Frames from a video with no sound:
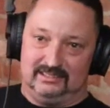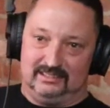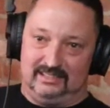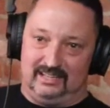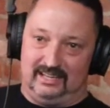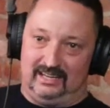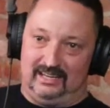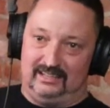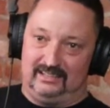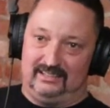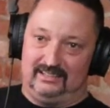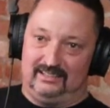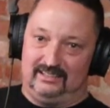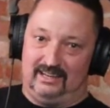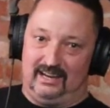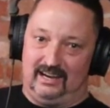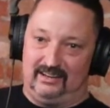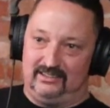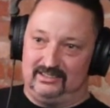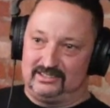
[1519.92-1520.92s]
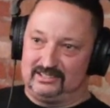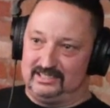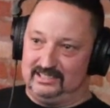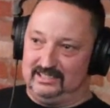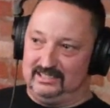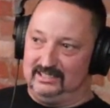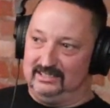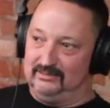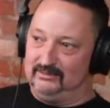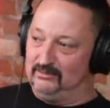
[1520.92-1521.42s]
And now you
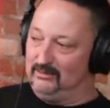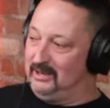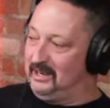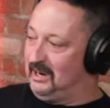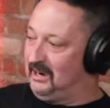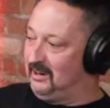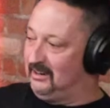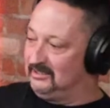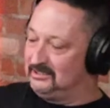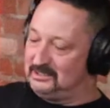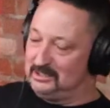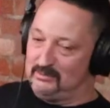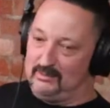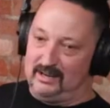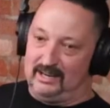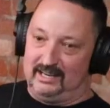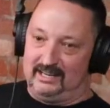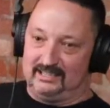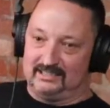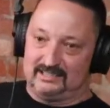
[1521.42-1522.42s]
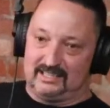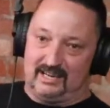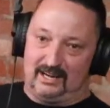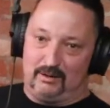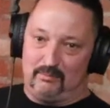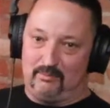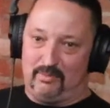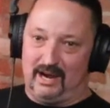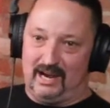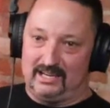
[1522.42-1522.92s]
see we hire somebody that's got a
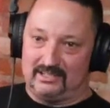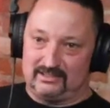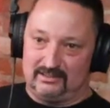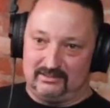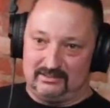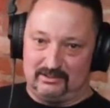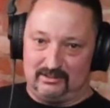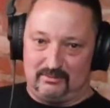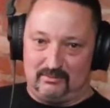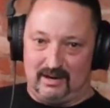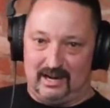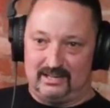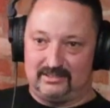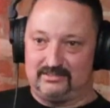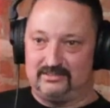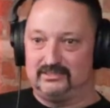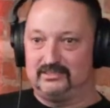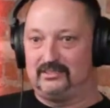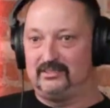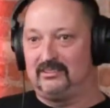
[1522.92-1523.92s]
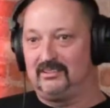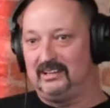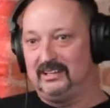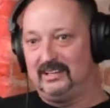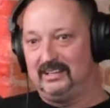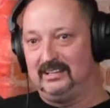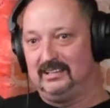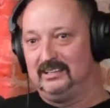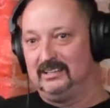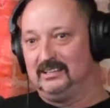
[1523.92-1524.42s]
bachelor's or a master's
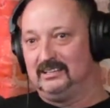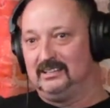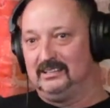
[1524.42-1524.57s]
degree,